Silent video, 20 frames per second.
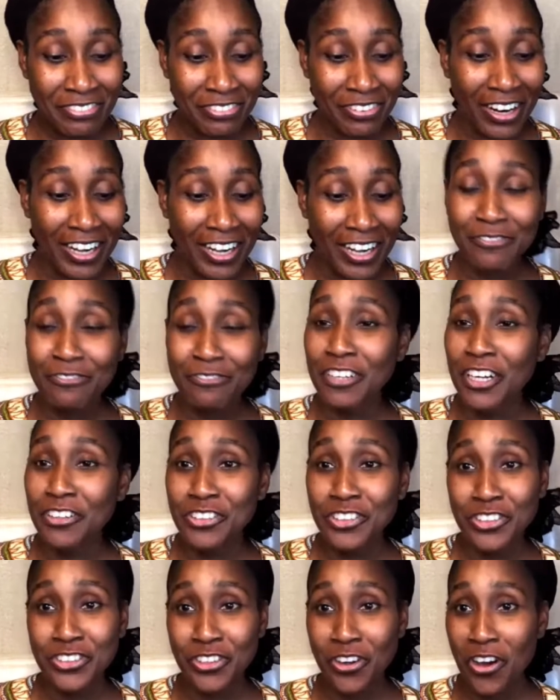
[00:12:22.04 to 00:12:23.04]
right?
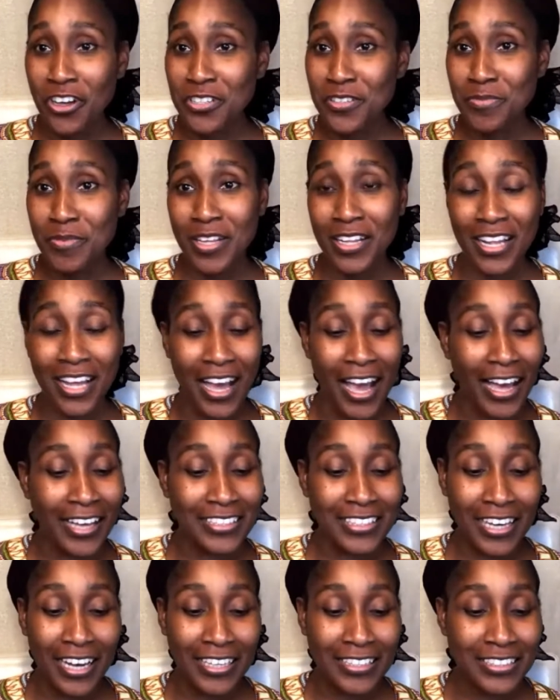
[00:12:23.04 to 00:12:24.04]
Very strong smell.
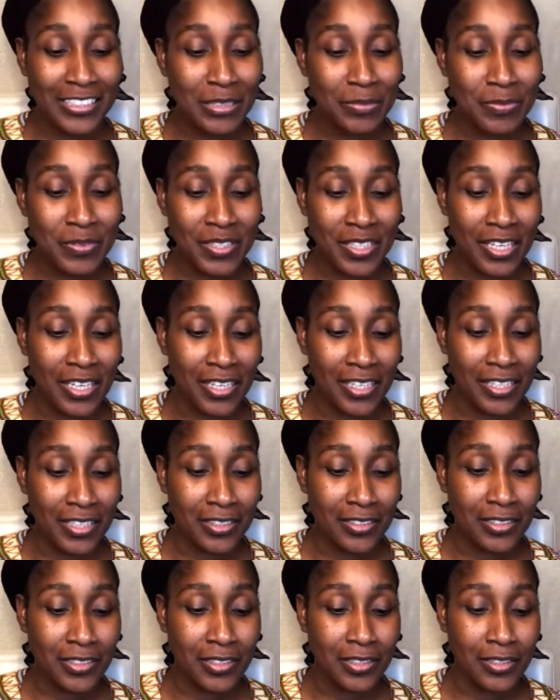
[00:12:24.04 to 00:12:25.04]
I keep saying
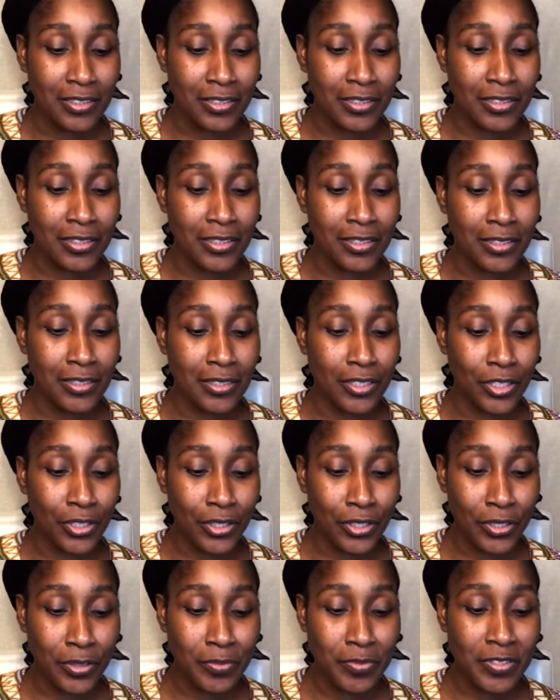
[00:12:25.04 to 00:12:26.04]
it. The
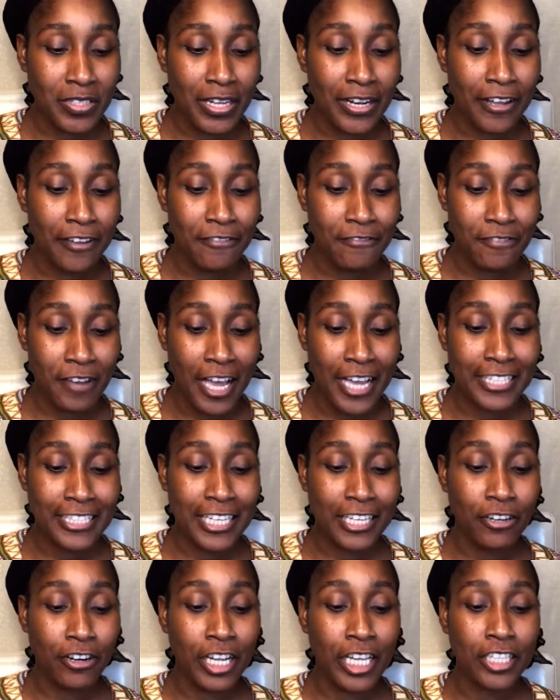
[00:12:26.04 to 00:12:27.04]
herbs that I
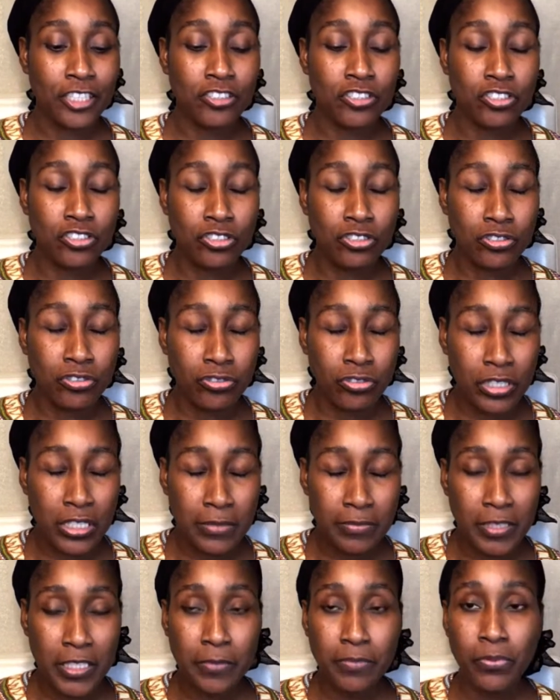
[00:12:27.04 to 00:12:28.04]
find that are
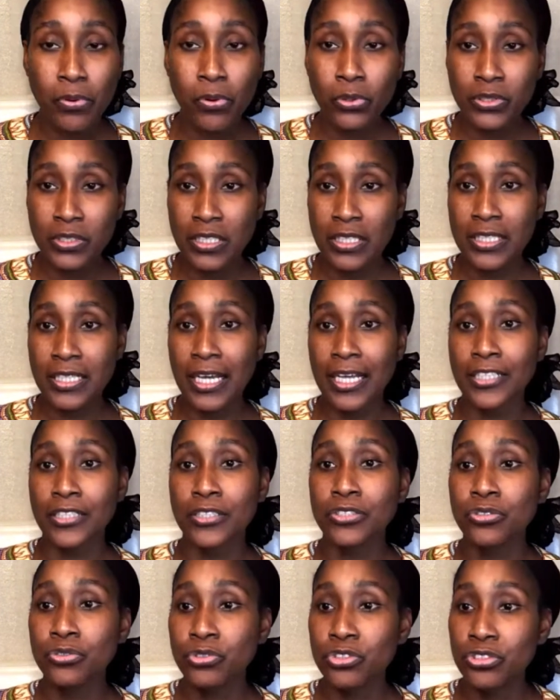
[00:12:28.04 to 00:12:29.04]
extremely potent
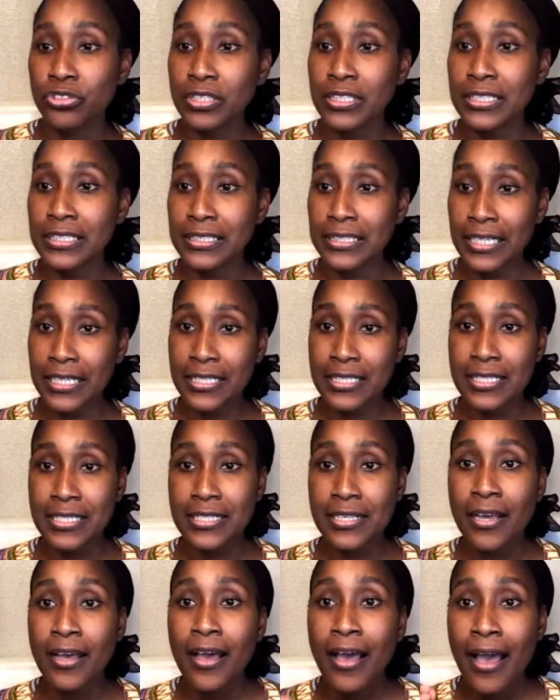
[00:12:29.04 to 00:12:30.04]
and nutrient
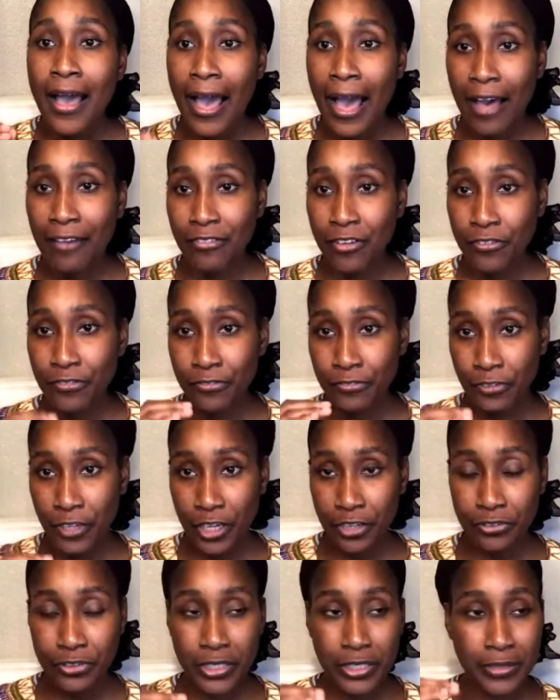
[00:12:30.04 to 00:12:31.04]
dense have a
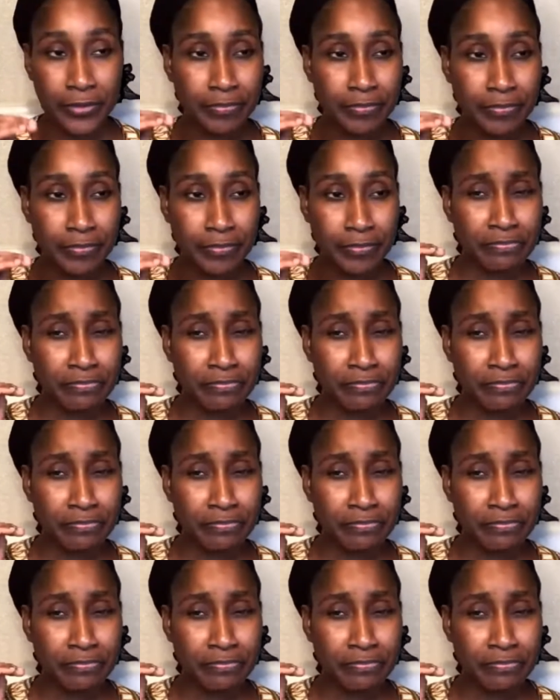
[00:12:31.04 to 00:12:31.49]
very